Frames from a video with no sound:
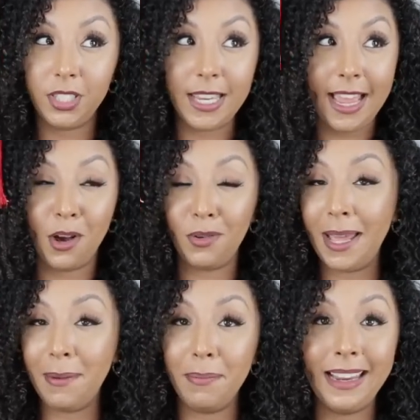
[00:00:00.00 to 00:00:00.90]
down
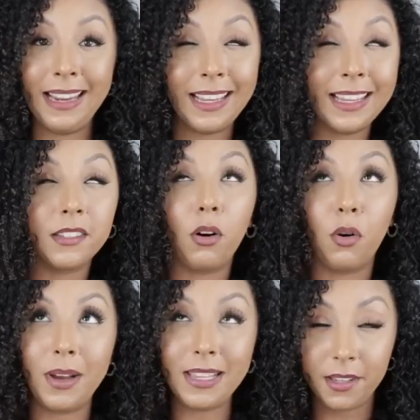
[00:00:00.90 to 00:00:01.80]
and big is
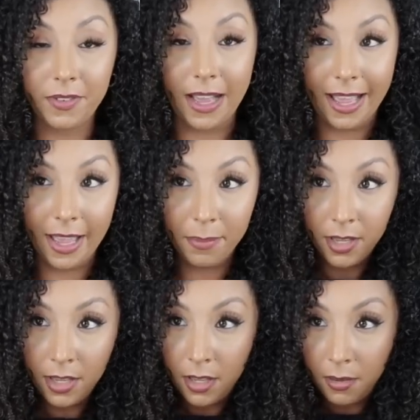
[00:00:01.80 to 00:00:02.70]
always a vibe,
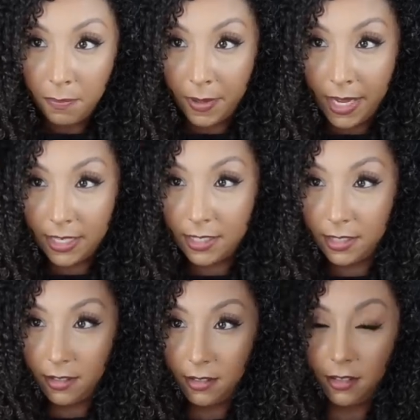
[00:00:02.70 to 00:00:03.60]
but
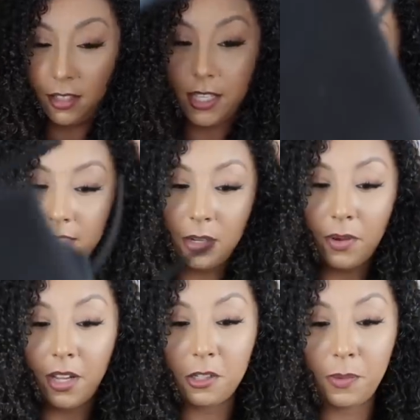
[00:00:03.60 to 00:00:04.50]
let's see
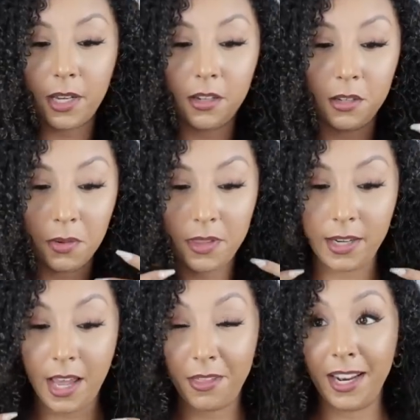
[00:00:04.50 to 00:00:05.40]
what else we can do with
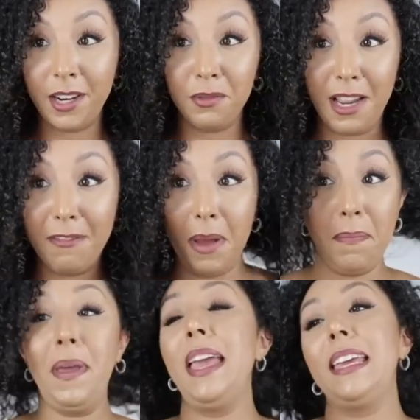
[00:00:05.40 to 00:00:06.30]
it now that I don't have my
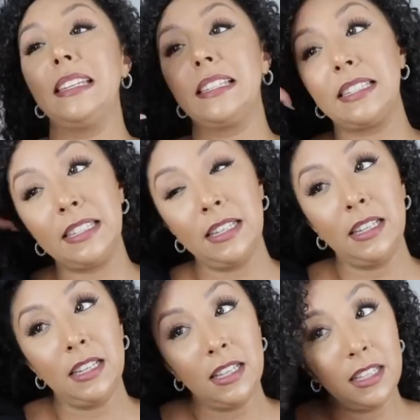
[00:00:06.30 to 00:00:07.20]
bangs.
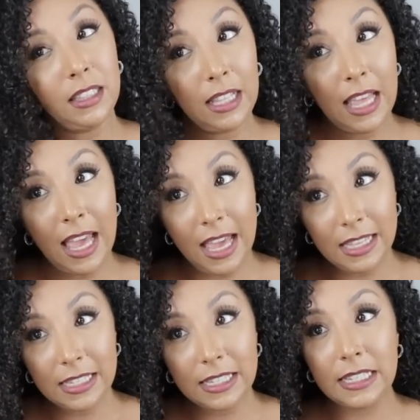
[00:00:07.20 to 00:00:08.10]

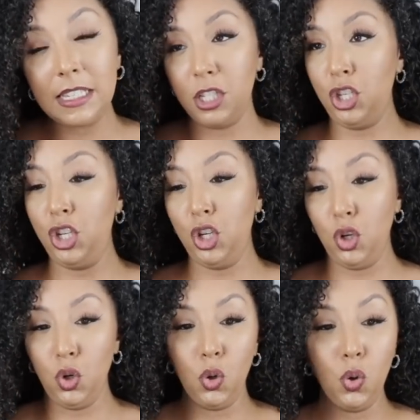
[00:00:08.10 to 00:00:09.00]
Let's
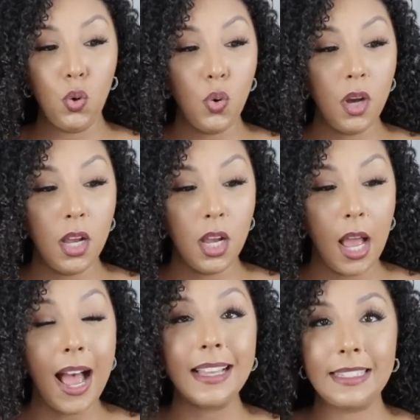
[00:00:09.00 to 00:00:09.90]
do
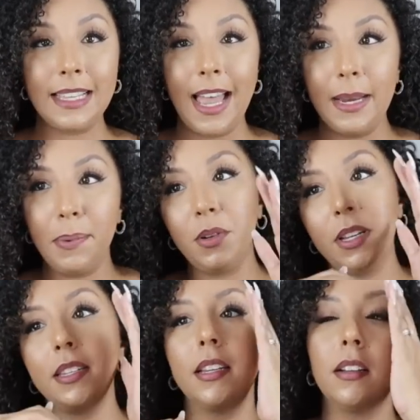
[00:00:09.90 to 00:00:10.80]
a side
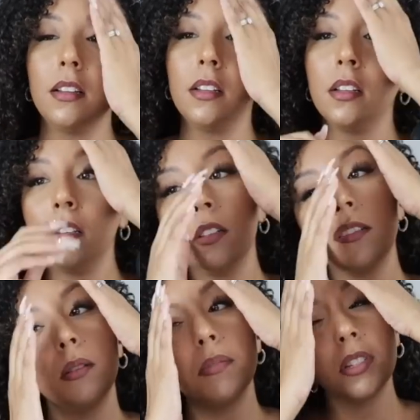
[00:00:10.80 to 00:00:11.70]
ponytail.
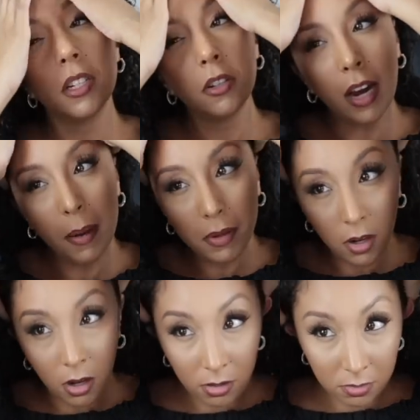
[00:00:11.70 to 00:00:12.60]
So I'm just gonna grab it
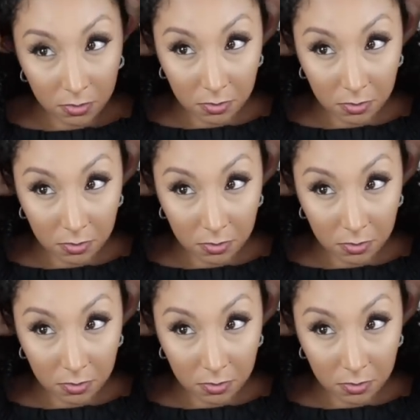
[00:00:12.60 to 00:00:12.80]
all.